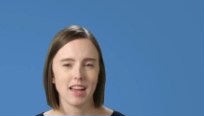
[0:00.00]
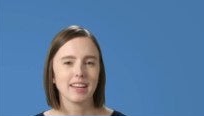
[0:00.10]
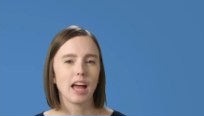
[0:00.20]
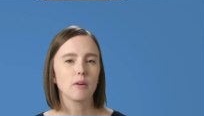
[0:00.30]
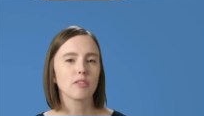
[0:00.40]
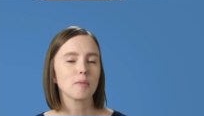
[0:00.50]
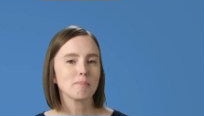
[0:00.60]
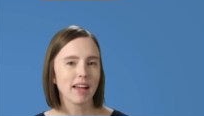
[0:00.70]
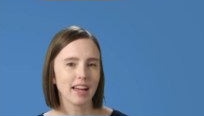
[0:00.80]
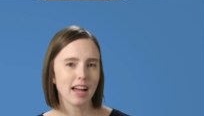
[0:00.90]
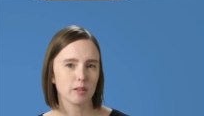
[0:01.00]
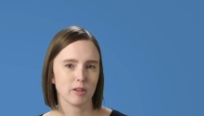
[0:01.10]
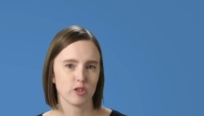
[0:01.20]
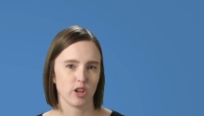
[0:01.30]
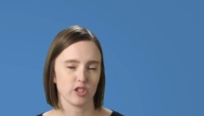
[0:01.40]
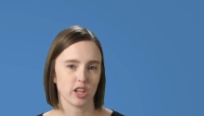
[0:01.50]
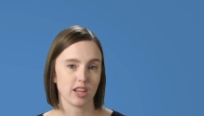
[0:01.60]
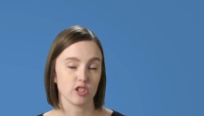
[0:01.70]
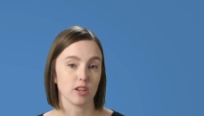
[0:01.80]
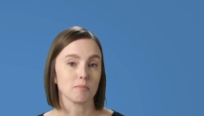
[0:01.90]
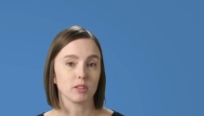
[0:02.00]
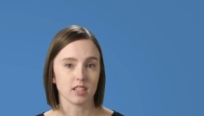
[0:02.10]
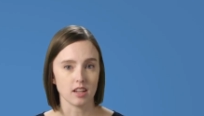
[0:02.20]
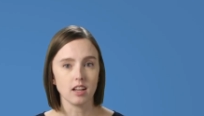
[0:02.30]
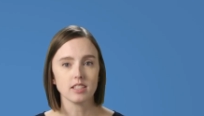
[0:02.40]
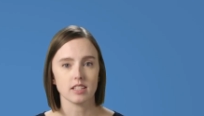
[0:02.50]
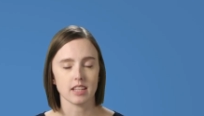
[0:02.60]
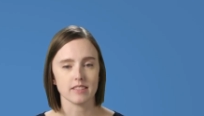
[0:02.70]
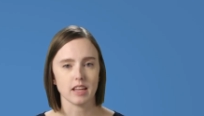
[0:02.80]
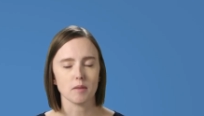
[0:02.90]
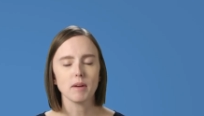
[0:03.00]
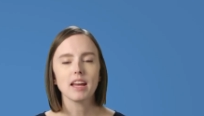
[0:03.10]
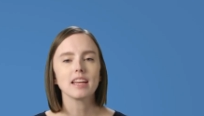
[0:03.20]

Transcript: Now, the MEGA Elementary Education Multi-Content Exam